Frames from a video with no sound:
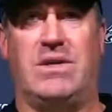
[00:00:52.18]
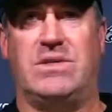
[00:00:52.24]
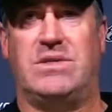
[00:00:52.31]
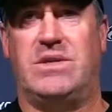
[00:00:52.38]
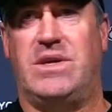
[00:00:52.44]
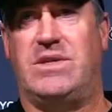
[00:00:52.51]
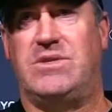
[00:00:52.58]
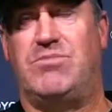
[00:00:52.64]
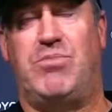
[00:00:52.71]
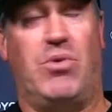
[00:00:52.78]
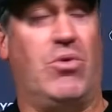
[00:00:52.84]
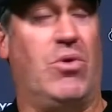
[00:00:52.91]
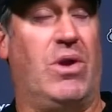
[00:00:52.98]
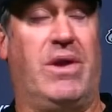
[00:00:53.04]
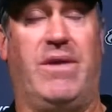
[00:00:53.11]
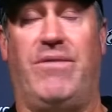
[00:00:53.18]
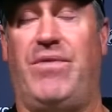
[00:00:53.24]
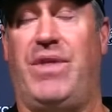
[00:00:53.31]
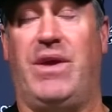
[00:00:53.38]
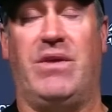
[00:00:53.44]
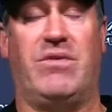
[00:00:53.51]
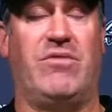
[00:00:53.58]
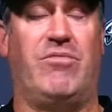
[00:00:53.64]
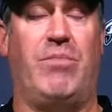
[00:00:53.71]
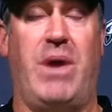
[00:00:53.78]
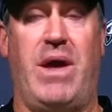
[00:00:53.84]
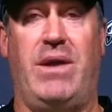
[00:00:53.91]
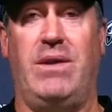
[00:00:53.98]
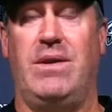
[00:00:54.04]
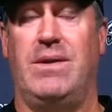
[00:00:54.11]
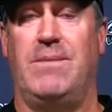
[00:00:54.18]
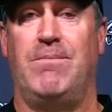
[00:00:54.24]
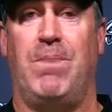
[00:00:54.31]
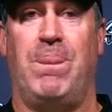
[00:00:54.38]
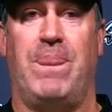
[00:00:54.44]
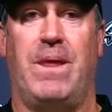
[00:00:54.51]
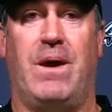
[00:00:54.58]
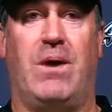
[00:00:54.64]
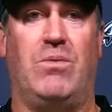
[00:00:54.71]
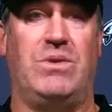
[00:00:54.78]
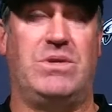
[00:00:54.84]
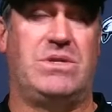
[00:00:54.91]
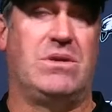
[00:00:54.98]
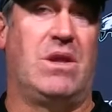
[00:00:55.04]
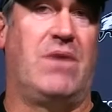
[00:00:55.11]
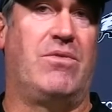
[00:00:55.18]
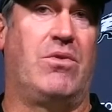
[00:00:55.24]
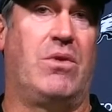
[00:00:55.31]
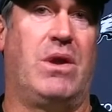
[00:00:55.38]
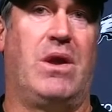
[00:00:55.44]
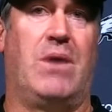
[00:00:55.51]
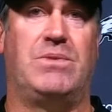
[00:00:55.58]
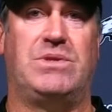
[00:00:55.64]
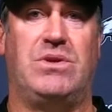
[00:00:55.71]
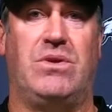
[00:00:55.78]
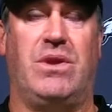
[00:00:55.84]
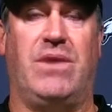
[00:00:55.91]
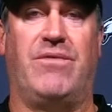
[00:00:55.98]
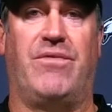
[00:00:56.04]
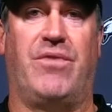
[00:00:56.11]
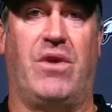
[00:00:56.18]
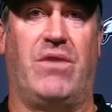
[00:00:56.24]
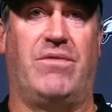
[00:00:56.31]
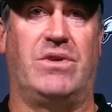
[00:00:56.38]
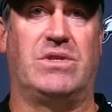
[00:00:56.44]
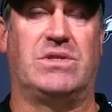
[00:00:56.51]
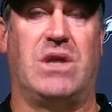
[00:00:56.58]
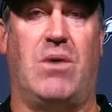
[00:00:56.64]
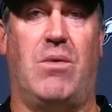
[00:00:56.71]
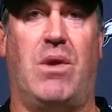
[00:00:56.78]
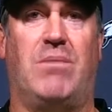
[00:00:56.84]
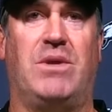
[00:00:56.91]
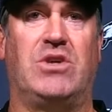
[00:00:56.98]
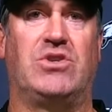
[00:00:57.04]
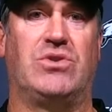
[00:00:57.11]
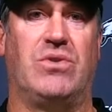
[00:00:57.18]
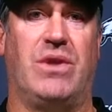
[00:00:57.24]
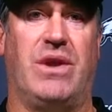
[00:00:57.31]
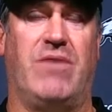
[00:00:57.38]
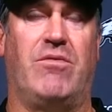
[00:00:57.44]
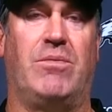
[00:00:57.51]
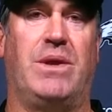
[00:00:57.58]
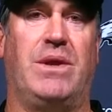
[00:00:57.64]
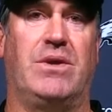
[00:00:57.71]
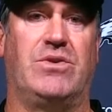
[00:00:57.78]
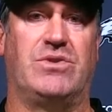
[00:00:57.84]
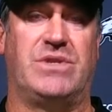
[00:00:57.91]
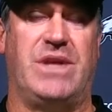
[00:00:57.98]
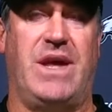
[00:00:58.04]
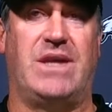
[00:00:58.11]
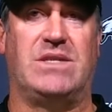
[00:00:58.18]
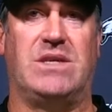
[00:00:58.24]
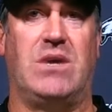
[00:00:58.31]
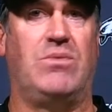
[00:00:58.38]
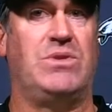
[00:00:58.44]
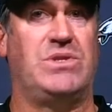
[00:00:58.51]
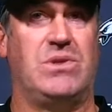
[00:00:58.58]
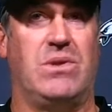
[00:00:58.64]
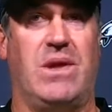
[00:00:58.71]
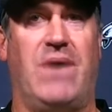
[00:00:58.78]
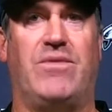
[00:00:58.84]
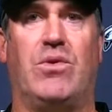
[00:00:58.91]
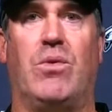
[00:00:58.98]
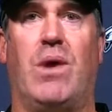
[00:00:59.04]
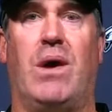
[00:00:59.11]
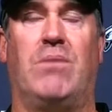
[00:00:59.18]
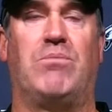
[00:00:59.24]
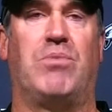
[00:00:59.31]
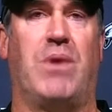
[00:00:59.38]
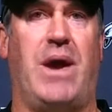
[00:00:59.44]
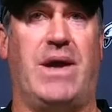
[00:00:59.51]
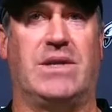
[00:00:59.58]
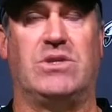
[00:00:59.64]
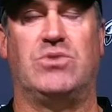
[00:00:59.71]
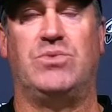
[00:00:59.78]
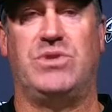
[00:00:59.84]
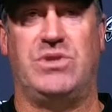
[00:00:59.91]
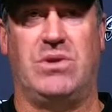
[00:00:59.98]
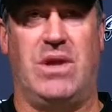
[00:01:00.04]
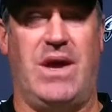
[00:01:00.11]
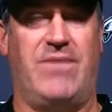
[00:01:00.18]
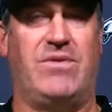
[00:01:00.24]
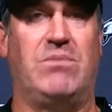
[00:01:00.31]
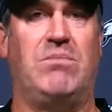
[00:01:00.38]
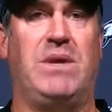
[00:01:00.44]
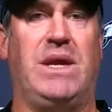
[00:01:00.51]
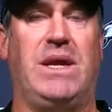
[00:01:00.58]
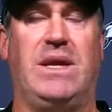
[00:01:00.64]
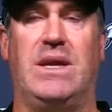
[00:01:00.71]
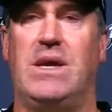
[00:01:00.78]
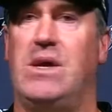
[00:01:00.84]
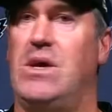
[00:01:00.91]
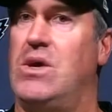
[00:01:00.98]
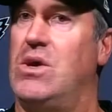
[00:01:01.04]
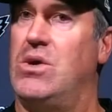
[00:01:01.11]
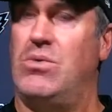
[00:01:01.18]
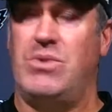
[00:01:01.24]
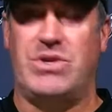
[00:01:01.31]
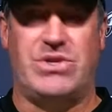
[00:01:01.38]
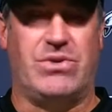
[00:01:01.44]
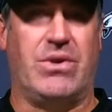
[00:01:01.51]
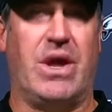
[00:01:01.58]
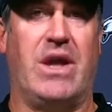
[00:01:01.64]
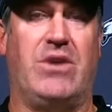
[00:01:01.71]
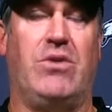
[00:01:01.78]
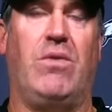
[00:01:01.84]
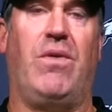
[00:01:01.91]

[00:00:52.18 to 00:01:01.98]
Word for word: as as poorly as things have been, uh, we still have a great opportunity in front of us. And I want to make sure that everybody understands that we still have to go out and practice. We still have to meet. We still got to